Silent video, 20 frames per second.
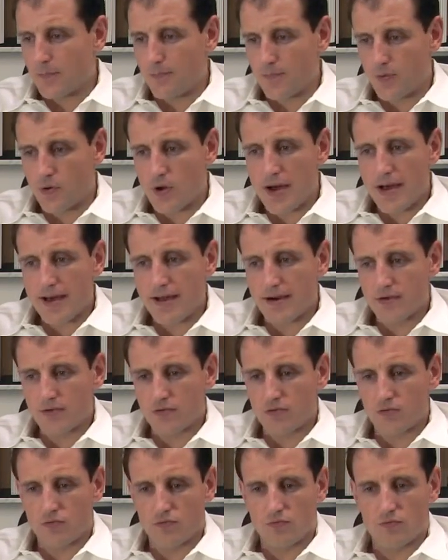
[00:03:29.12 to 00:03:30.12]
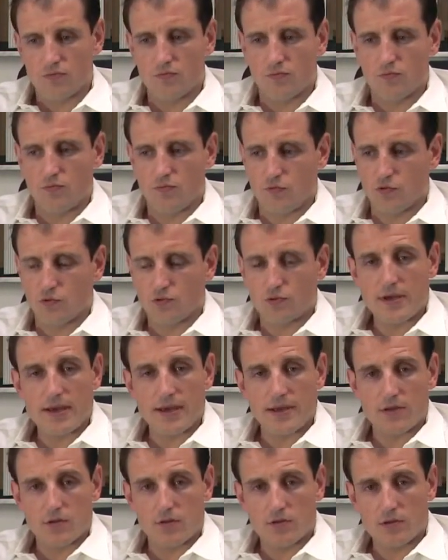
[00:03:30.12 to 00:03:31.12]
Prior to
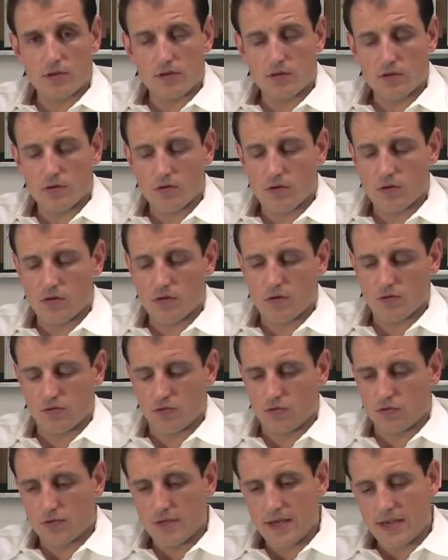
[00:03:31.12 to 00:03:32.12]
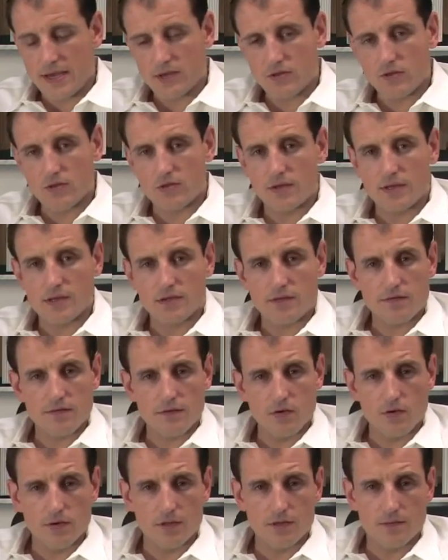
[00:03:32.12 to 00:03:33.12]
taking on the
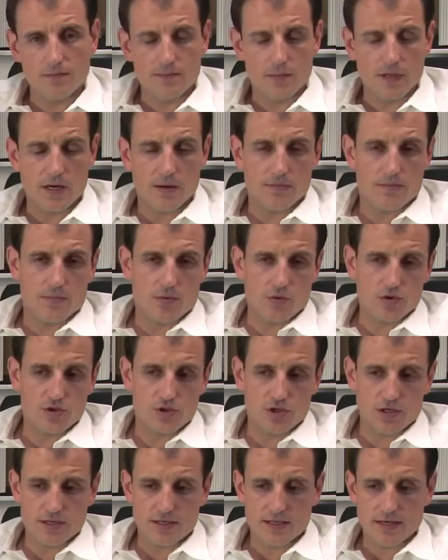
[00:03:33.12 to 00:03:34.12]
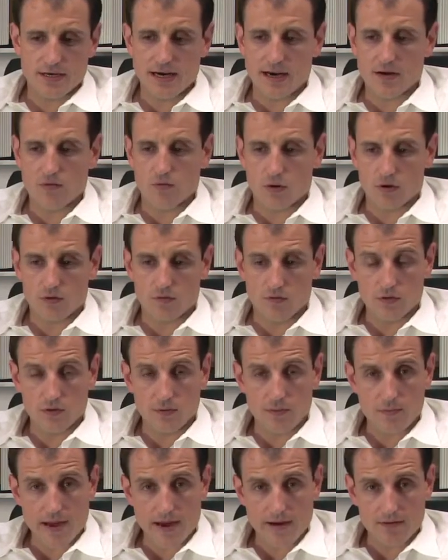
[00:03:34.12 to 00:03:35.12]
EnerFuel project, I worked for
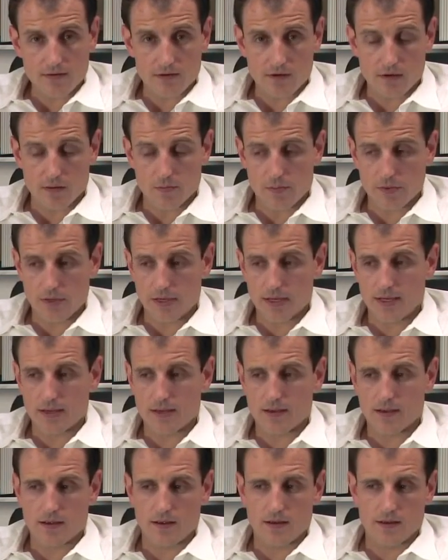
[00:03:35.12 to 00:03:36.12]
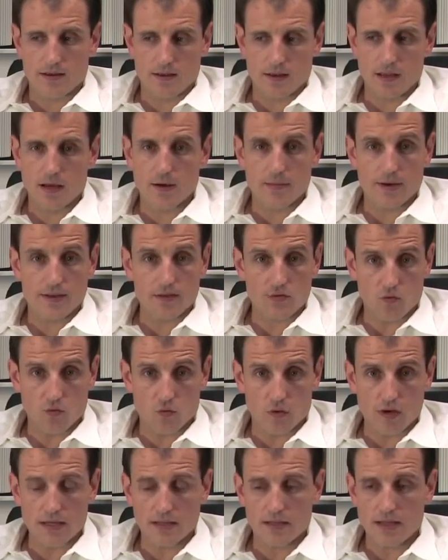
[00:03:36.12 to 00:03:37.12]
the parent company,
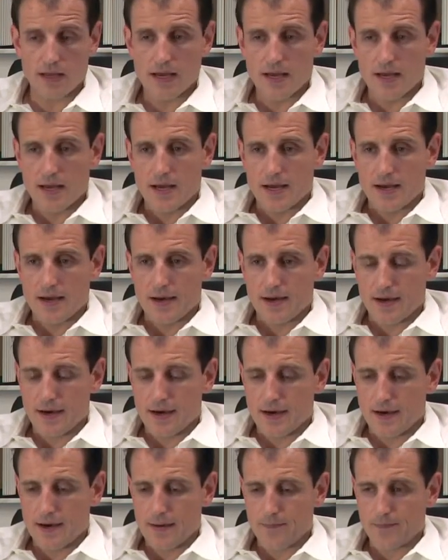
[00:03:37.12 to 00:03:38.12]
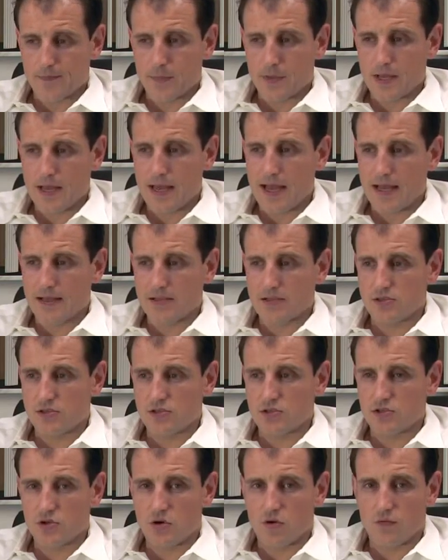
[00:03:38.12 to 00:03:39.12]
Ener1, and
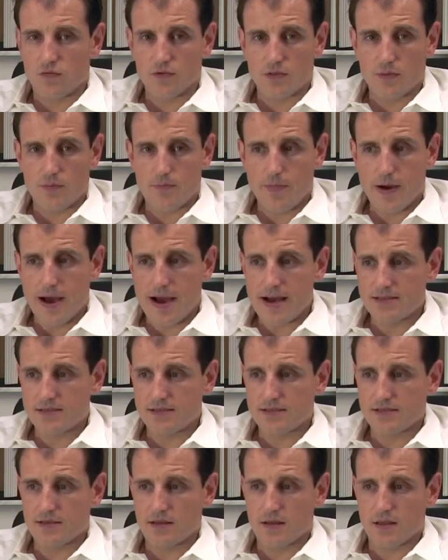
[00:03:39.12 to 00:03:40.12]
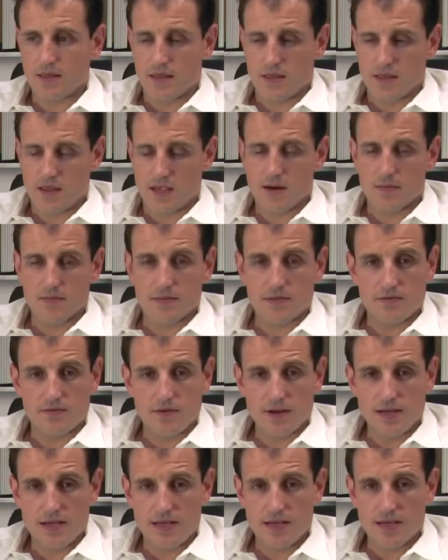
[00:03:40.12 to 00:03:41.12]
so for the past
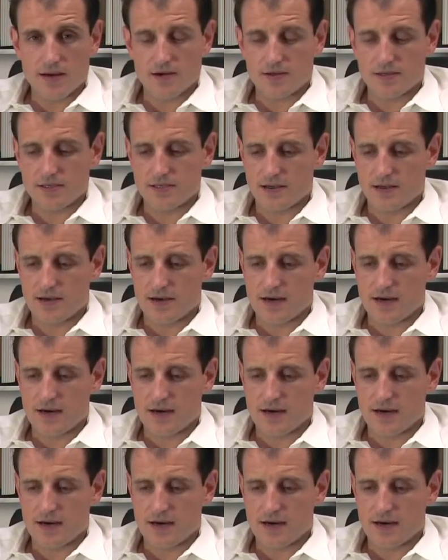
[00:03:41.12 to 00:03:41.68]
3 years,